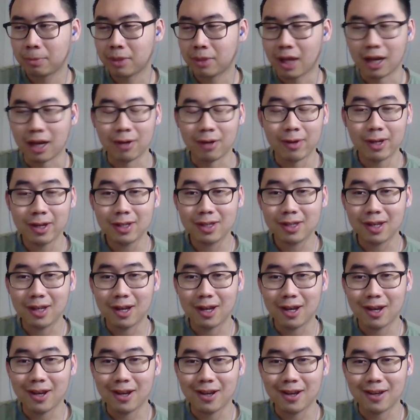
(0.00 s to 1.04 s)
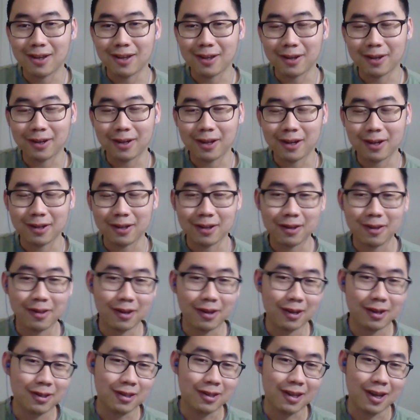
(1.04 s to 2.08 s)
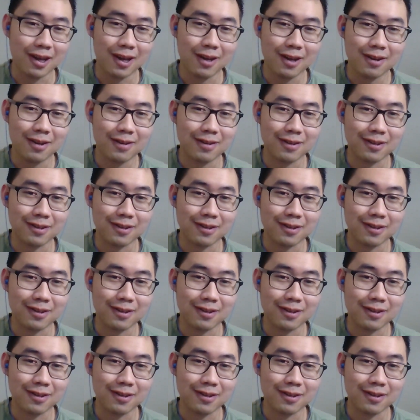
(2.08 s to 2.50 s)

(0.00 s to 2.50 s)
Anyways, I got nothing else to add.